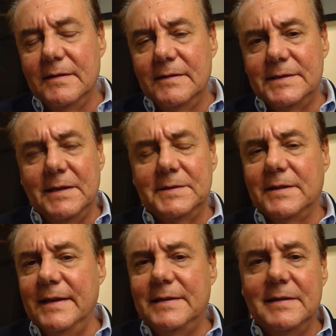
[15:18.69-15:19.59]
This sounds
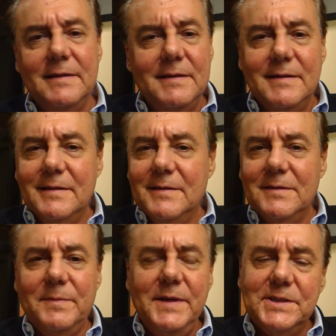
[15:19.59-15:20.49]
like
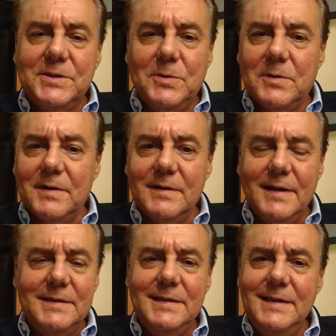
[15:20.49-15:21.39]
the Peace Corps in
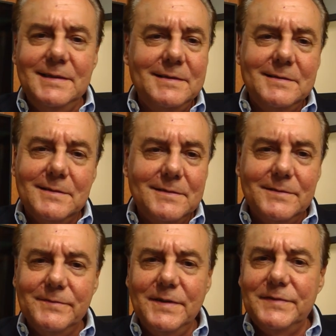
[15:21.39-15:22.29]

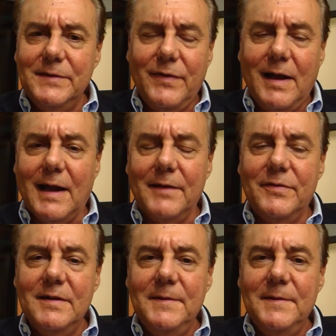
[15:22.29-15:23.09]
1955,